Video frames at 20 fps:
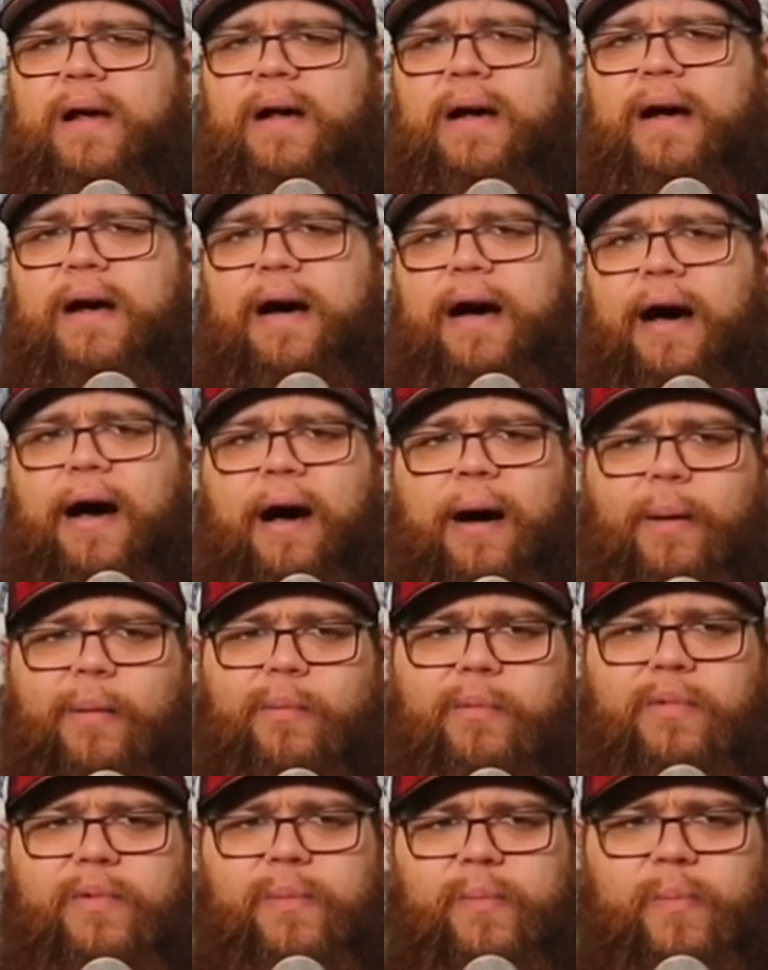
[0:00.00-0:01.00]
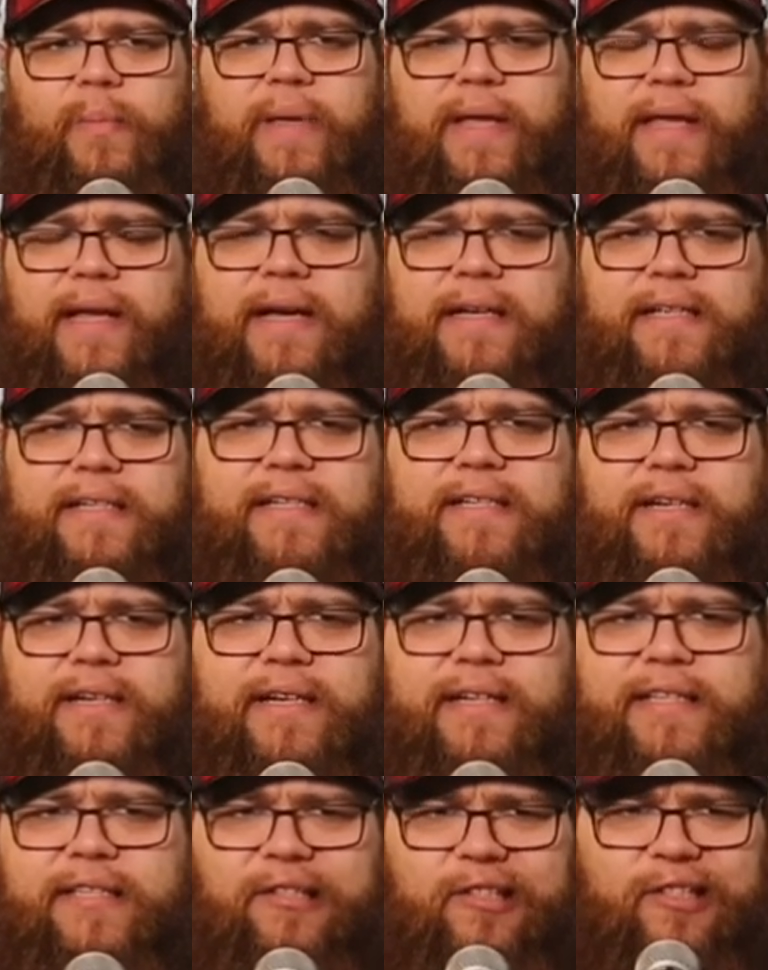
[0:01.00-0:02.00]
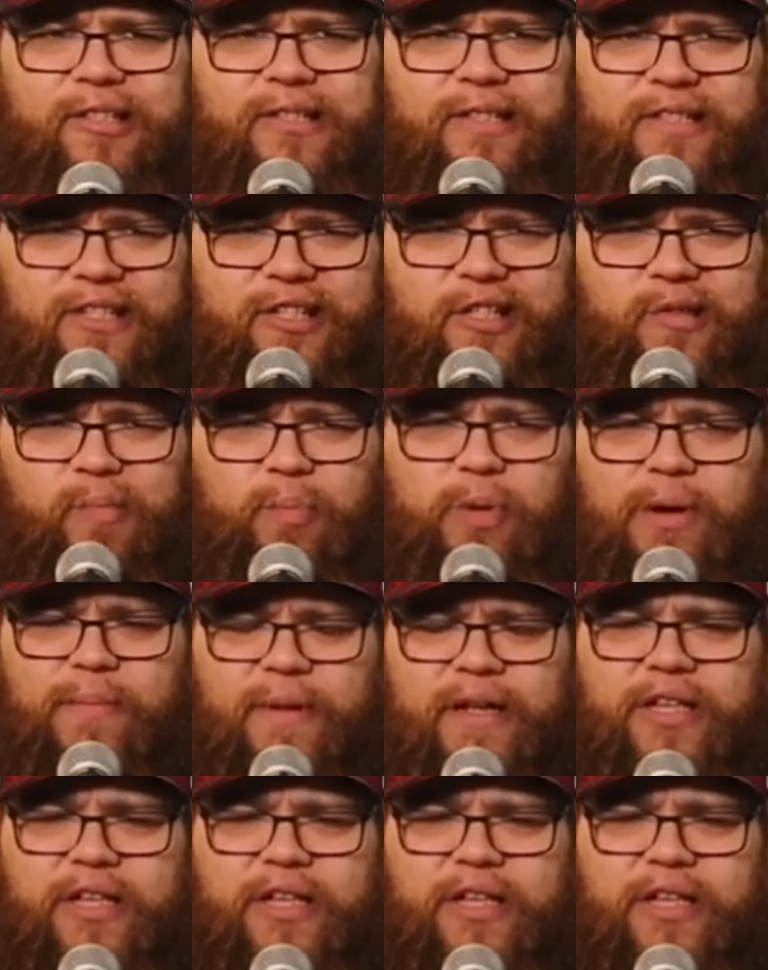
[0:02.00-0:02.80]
Because you could pretty